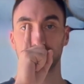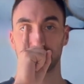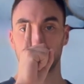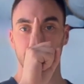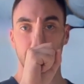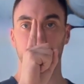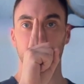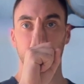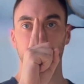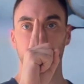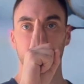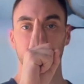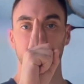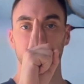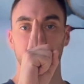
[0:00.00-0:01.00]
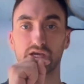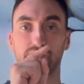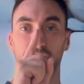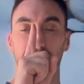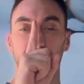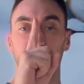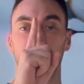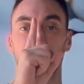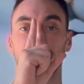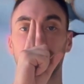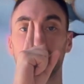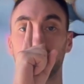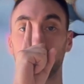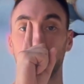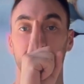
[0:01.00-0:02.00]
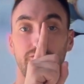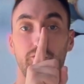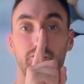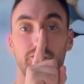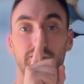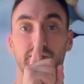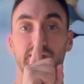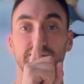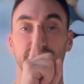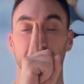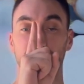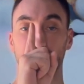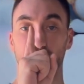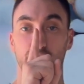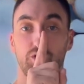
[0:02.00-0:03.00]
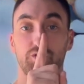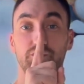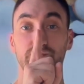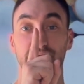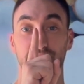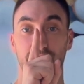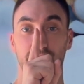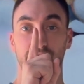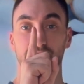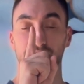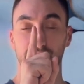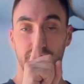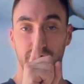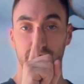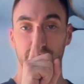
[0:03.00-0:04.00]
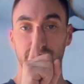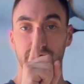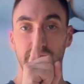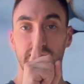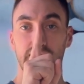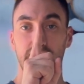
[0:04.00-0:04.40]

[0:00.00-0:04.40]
So pupils. Cranial nerve number 4 is your trochlear nerve,